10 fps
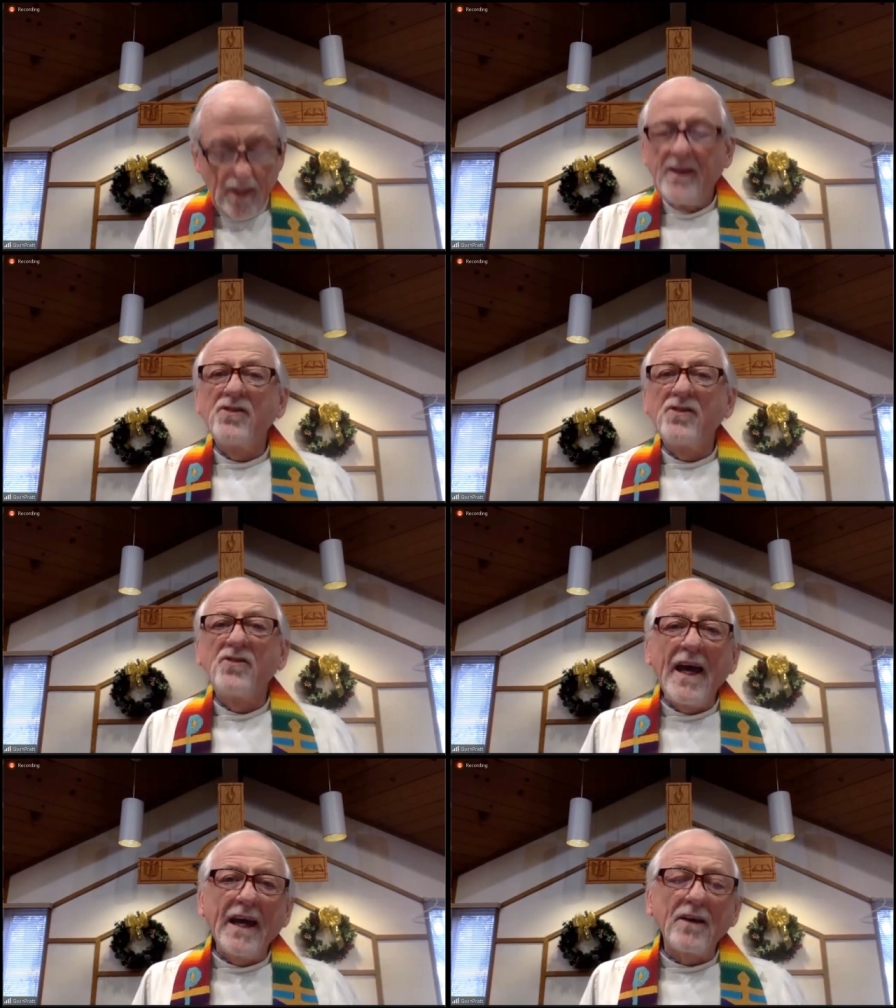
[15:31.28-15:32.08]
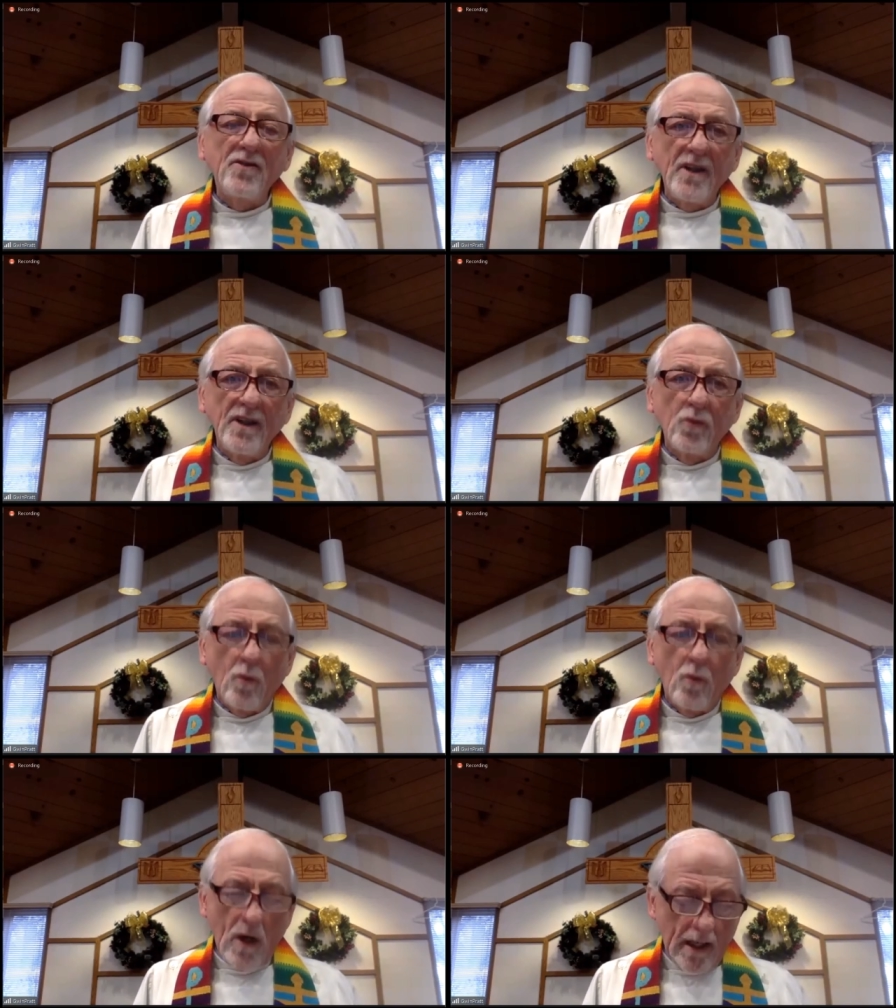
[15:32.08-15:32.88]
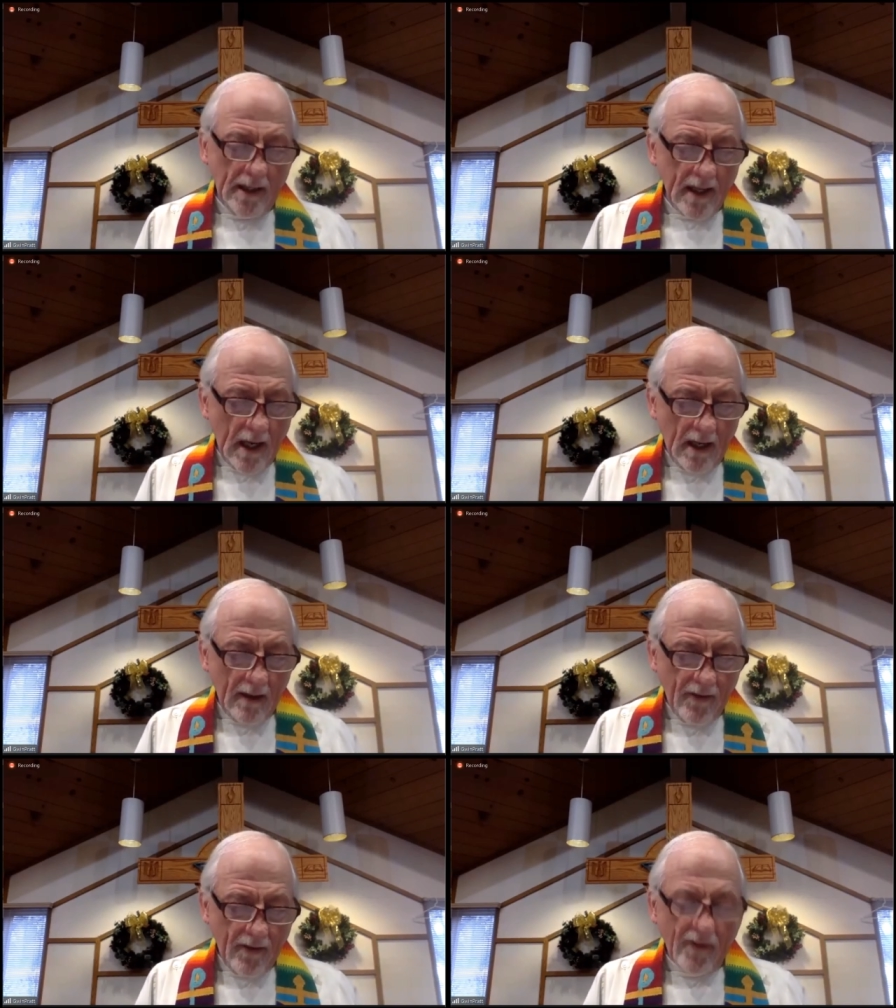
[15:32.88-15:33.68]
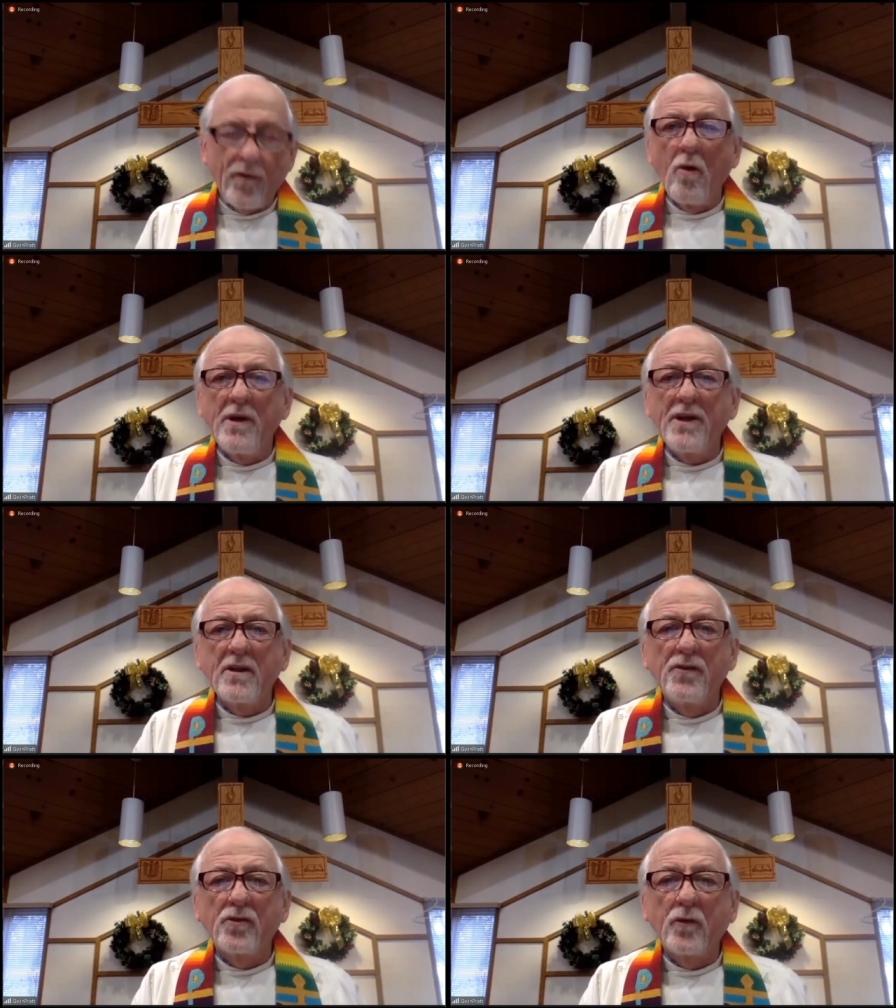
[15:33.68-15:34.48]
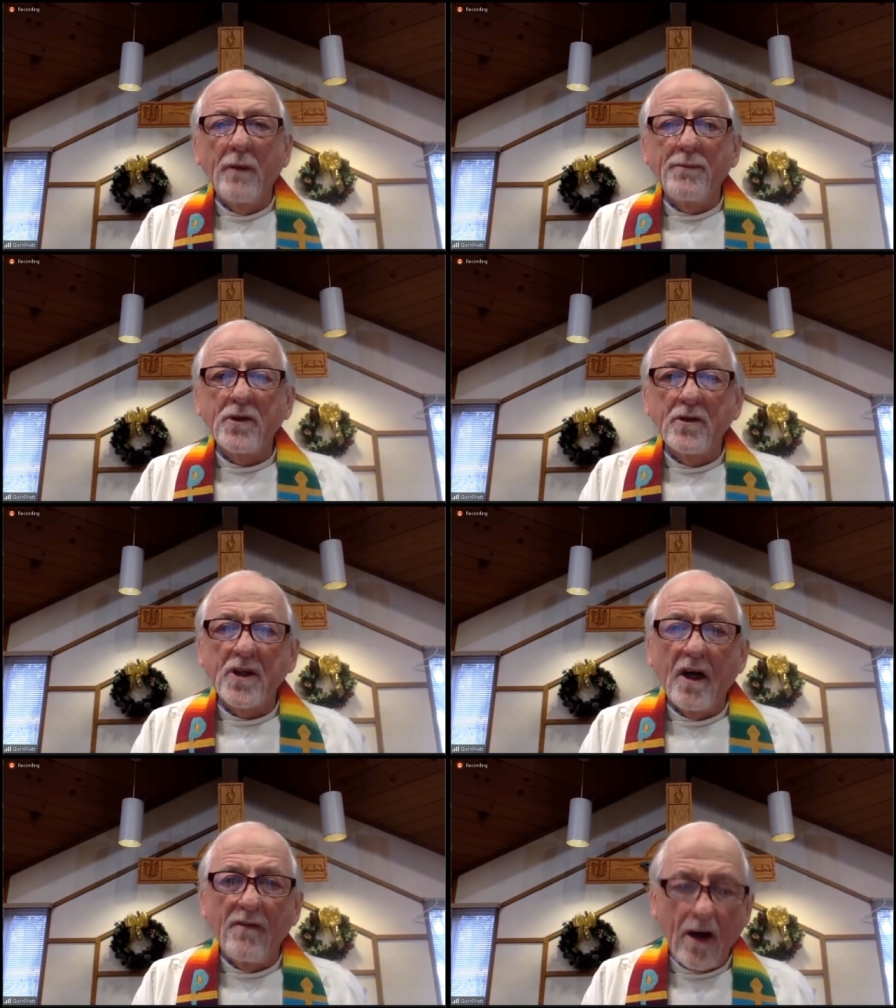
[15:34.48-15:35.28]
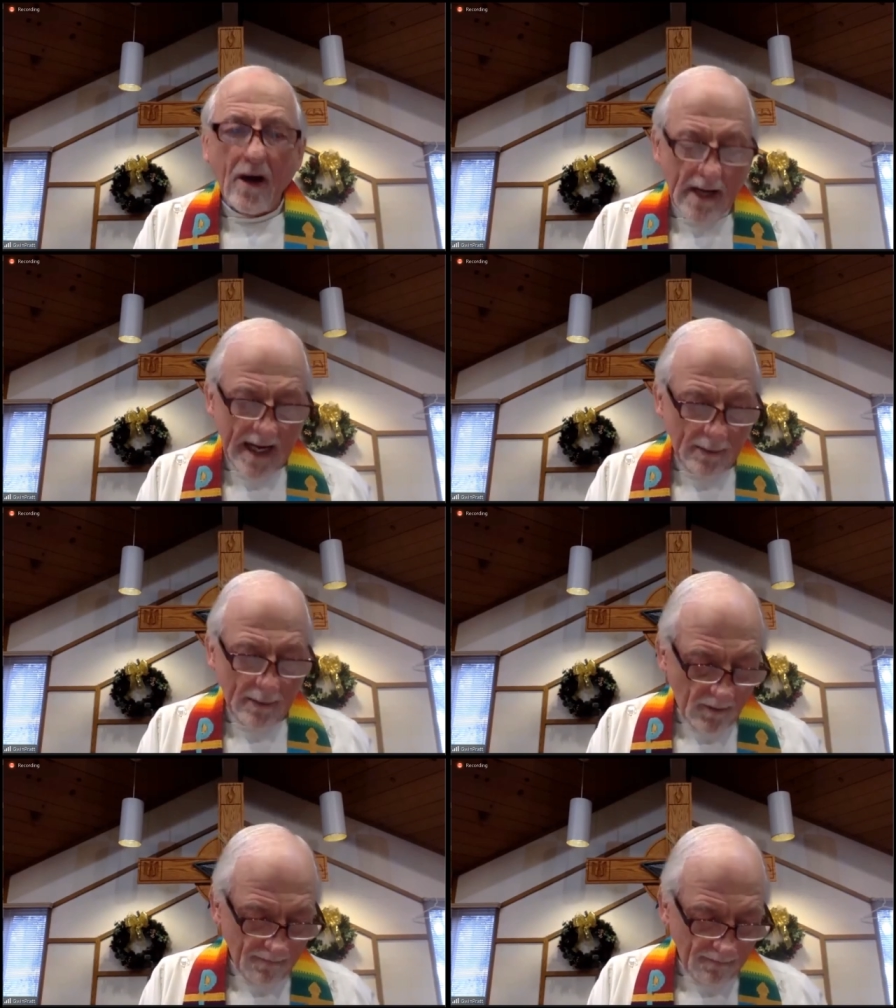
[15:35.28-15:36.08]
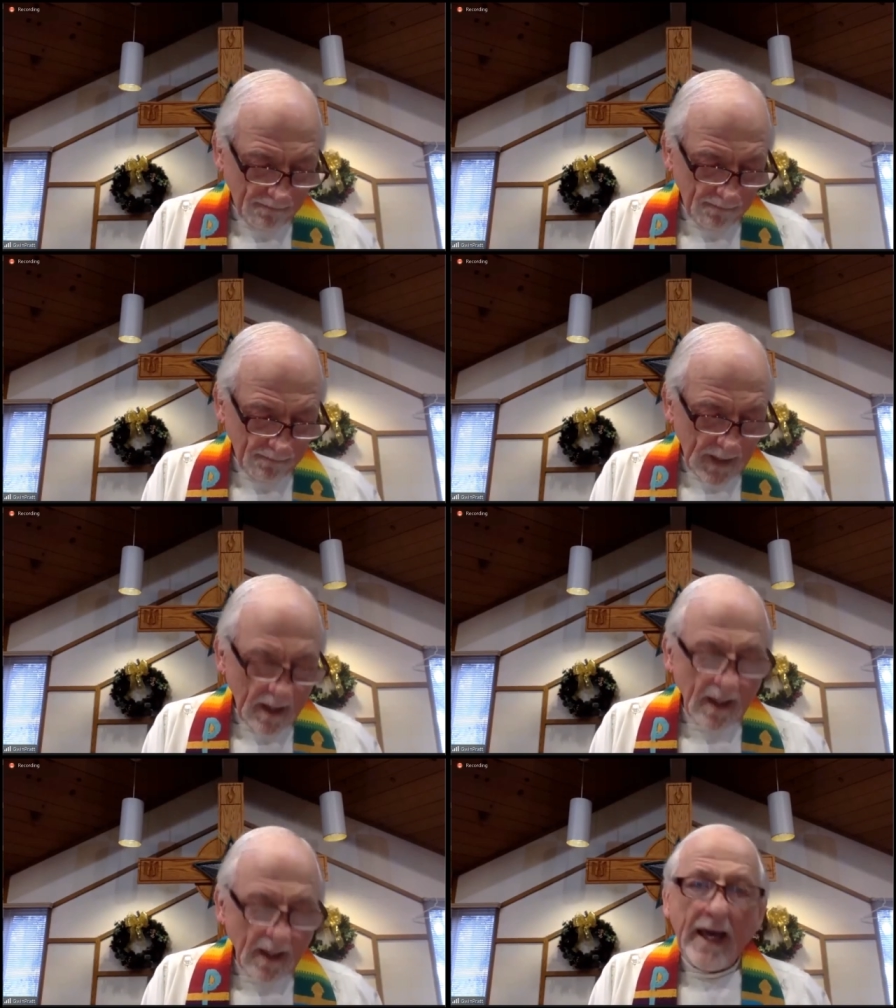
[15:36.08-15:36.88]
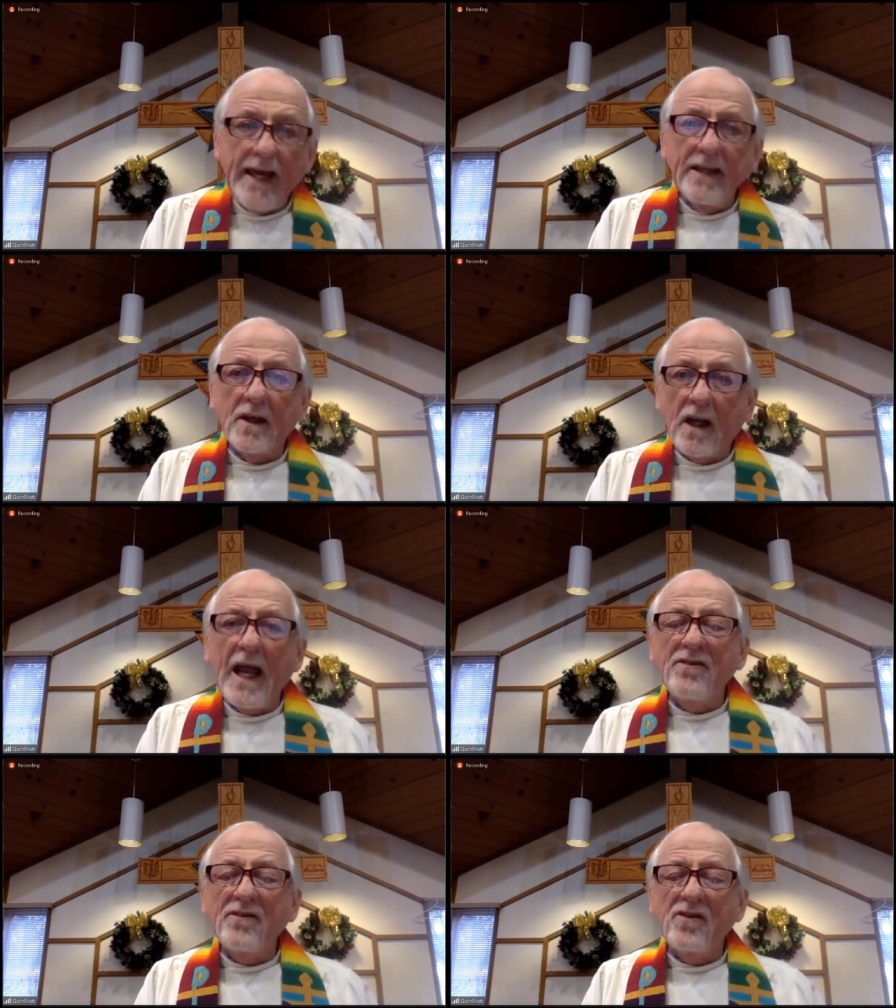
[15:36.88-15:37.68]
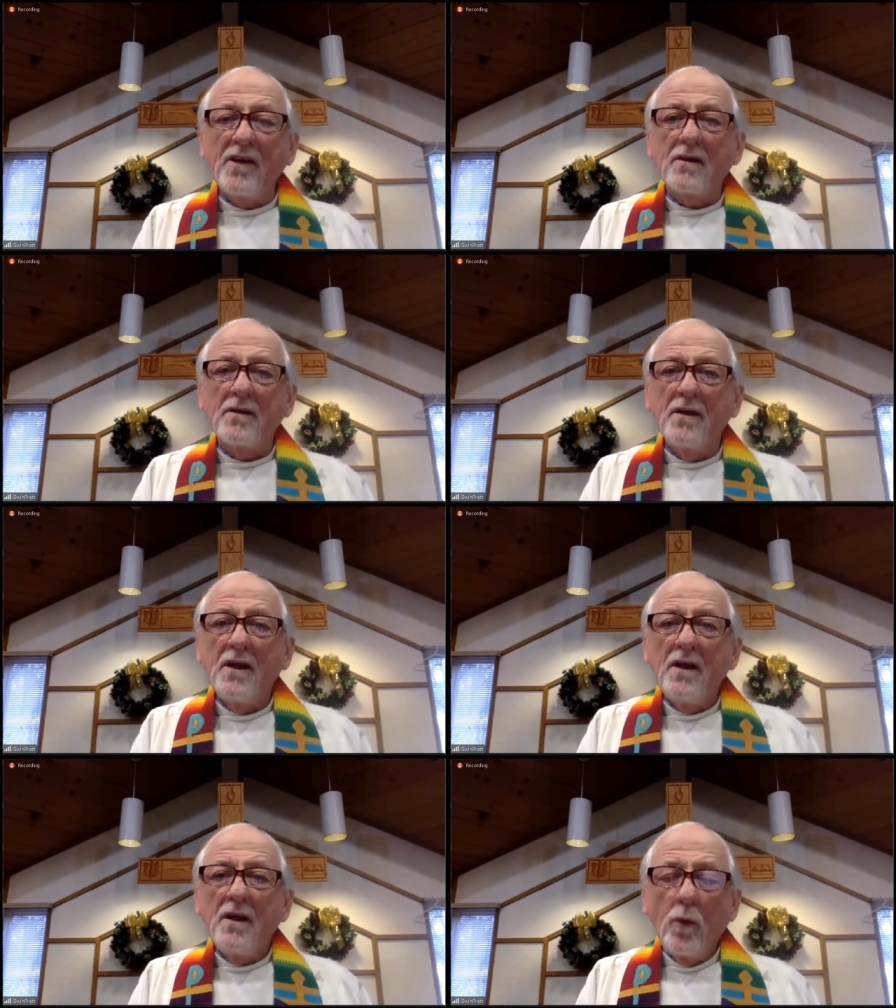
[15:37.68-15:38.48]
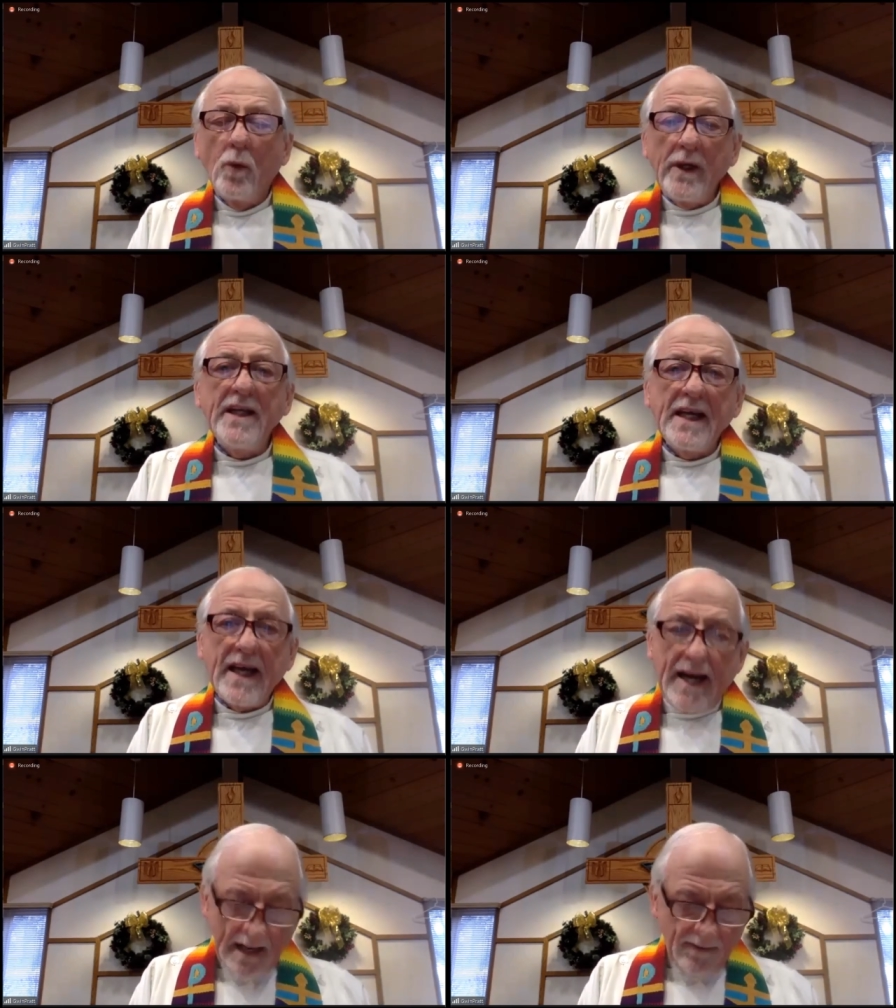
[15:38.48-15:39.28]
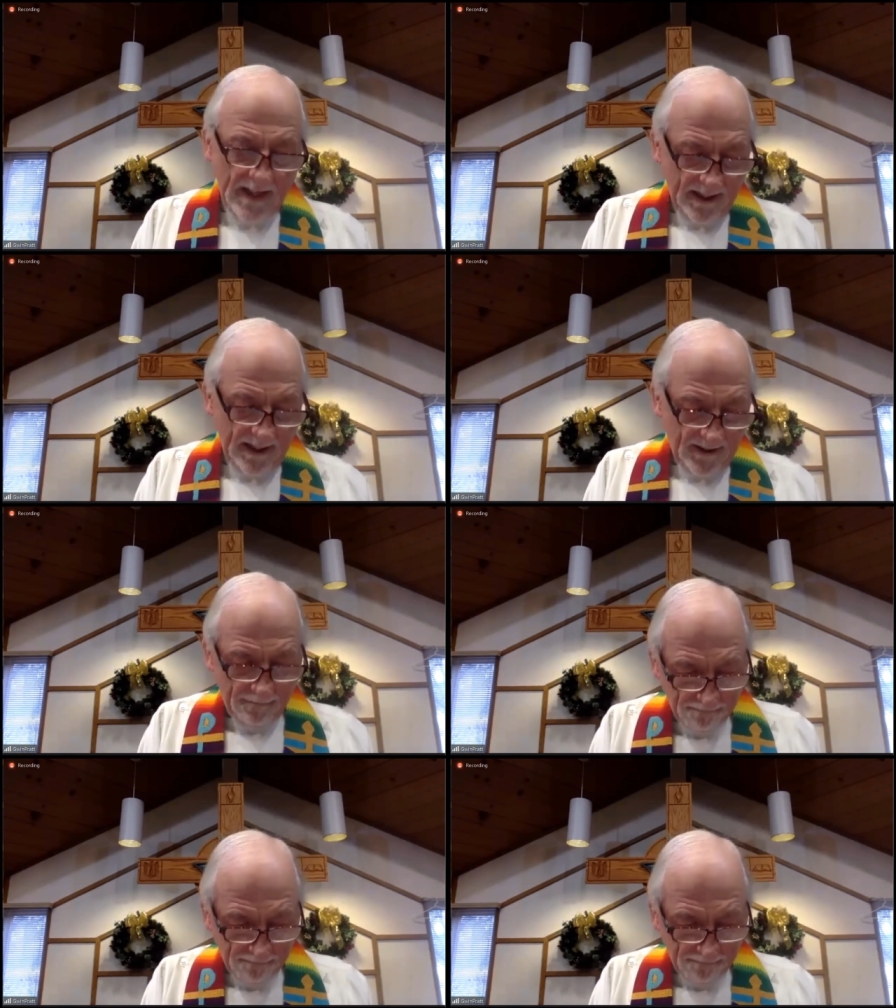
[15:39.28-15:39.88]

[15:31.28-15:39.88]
This text is one of the formative scriptures of our Bible and a classic reading at Advent.